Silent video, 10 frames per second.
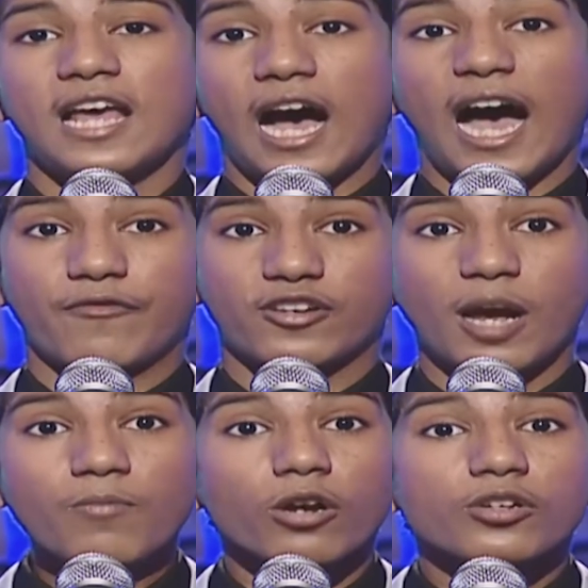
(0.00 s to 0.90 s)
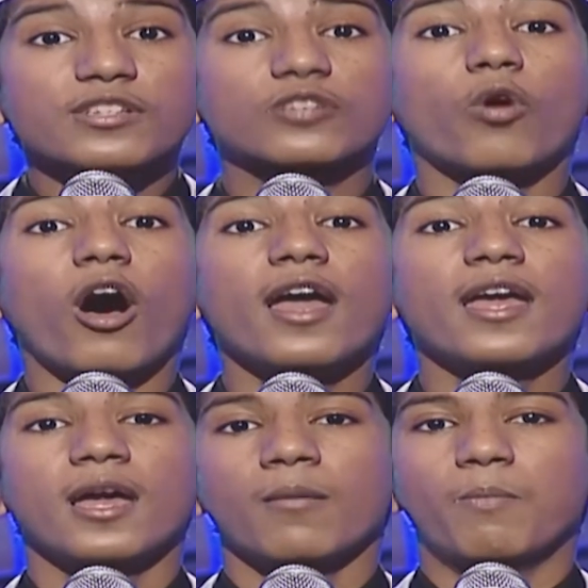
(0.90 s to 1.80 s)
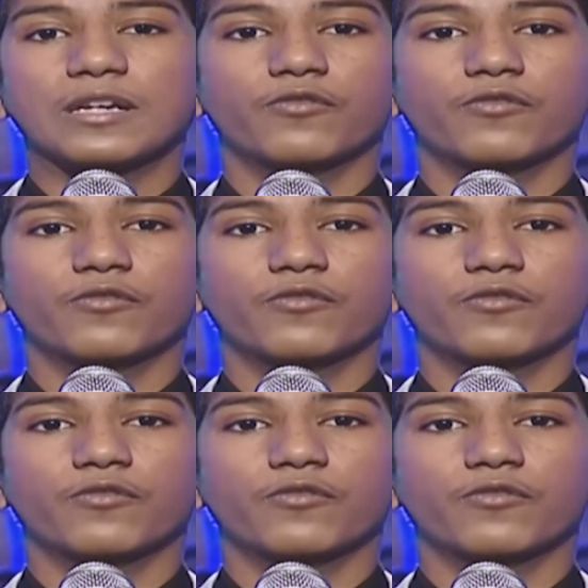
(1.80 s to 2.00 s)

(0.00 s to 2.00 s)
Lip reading: I've come not to destroy, but to